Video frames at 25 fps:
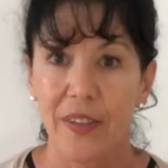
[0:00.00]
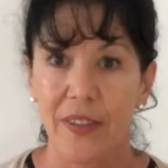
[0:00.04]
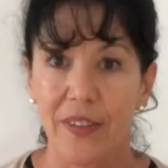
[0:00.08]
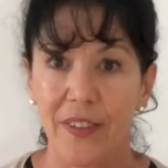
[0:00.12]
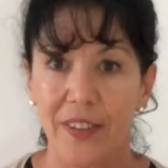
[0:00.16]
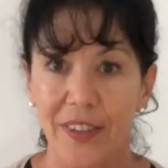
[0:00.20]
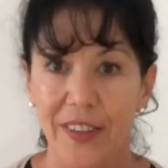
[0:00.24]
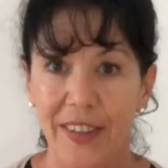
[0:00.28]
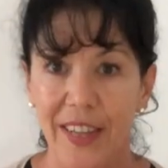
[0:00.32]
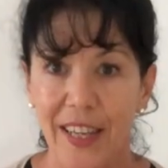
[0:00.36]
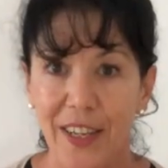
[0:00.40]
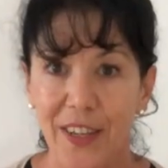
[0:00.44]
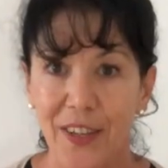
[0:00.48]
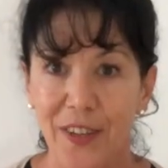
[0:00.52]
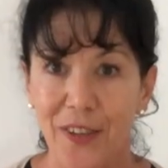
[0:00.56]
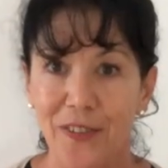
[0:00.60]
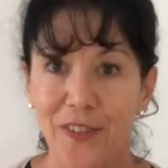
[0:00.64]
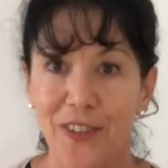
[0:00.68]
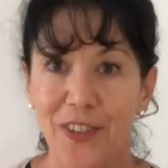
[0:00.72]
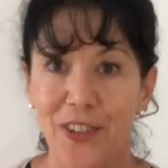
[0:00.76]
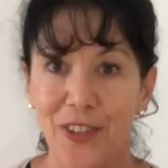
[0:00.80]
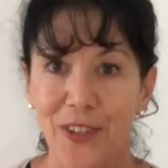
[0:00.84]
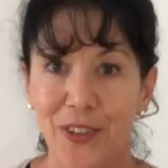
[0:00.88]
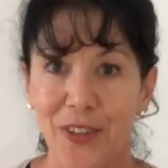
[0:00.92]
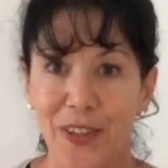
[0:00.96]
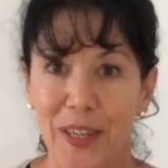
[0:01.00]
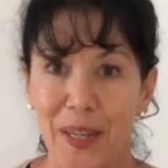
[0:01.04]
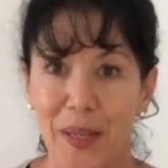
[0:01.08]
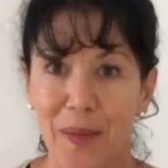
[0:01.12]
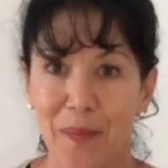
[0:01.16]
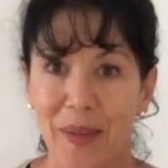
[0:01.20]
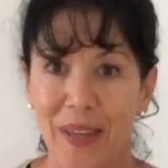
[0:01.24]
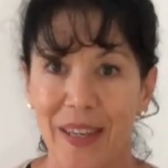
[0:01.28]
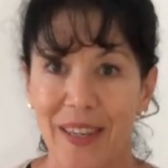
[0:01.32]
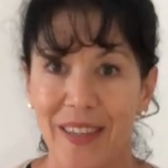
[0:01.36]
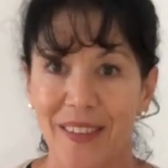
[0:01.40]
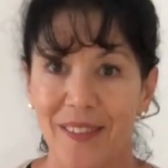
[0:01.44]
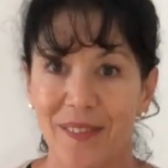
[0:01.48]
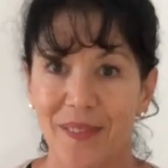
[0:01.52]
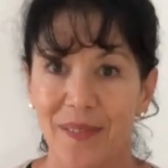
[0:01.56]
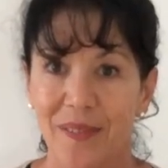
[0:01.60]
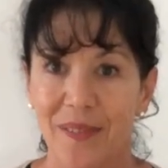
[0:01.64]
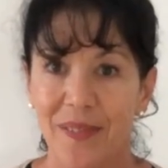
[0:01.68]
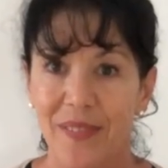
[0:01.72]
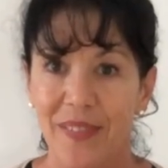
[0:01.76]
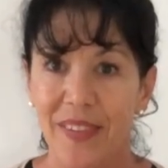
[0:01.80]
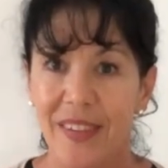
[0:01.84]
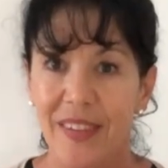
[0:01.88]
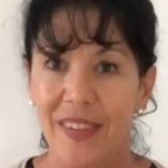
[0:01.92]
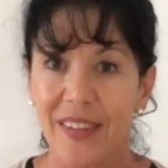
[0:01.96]
So thank you for joining me.
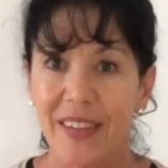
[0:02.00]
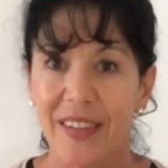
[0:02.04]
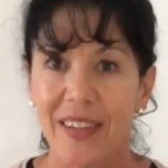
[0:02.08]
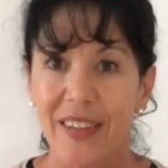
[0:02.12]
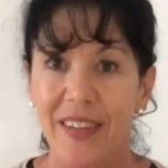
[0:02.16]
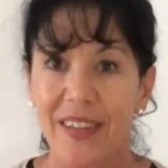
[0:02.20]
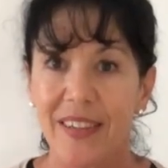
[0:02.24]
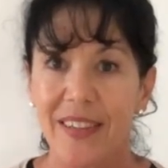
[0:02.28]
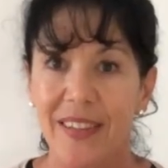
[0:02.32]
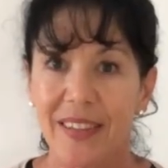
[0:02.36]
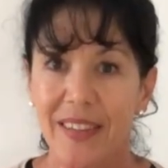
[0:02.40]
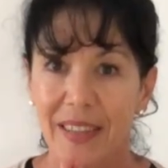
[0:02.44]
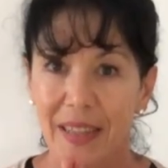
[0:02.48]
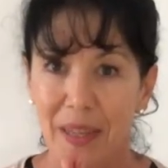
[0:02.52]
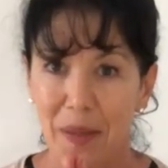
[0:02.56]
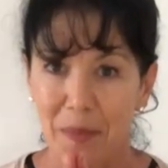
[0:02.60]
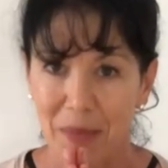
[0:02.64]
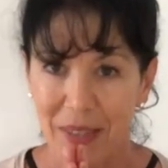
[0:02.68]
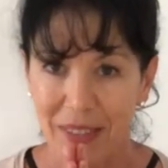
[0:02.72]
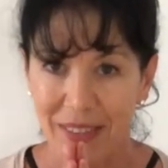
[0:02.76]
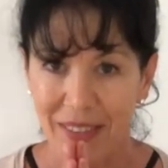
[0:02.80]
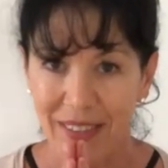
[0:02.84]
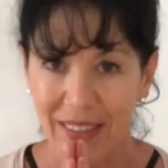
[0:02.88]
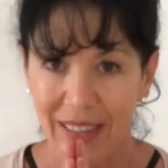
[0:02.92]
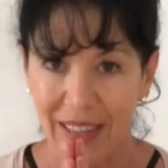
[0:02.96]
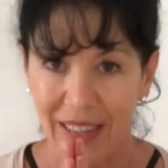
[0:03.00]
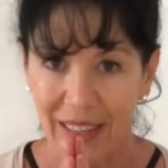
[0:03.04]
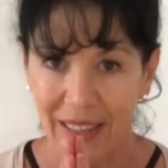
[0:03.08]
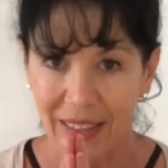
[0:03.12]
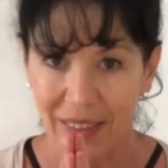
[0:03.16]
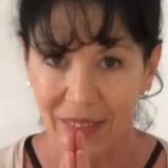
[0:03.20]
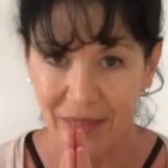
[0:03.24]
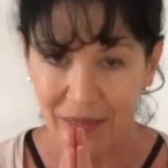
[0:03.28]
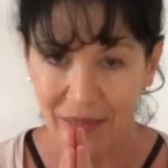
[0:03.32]
Namaste.